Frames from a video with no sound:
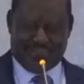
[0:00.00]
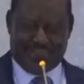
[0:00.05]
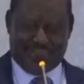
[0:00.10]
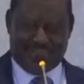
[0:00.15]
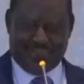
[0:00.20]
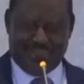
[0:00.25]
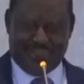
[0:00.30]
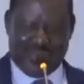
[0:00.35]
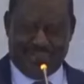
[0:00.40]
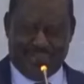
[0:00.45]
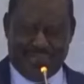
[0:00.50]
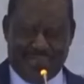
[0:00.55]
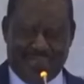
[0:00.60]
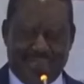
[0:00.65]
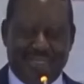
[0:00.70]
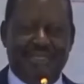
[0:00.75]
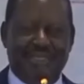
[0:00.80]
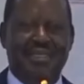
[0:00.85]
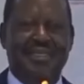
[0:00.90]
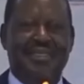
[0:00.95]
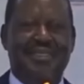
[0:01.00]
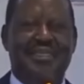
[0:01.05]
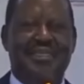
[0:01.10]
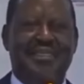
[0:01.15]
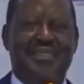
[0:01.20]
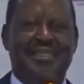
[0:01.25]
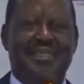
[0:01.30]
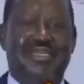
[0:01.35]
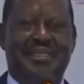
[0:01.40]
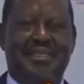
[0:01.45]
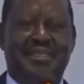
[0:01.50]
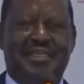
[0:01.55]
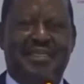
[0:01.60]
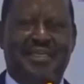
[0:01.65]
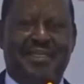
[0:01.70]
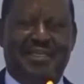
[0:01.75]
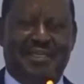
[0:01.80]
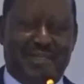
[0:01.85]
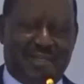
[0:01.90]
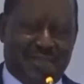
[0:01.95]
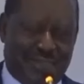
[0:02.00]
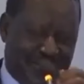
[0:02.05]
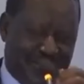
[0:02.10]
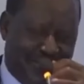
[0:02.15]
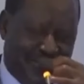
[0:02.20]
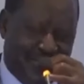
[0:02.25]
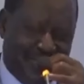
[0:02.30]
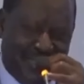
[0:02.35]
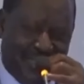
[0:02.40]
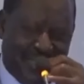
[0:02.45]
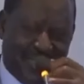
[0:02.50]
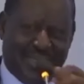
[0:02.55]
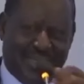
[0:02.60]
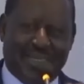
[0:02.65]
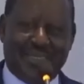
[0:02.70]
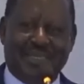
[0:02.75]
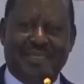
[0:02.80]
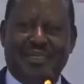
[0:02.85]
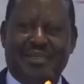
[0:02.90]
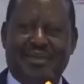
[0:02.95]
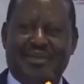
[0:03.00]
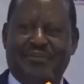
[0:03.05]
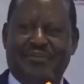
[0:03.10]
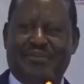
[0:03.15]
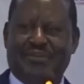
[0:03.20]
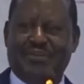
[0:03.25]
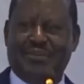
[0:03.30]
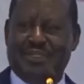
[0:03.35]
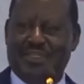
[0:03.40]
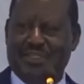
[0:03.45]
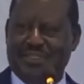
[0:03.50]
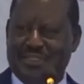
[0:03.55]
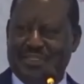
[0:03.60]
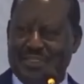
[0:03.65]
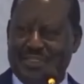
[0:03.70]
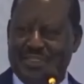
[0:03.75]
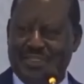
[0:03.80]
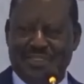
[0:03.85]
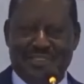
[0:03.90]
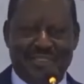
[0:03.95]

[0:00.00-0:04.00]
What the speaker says: To the Konrad Adenauer Foundation,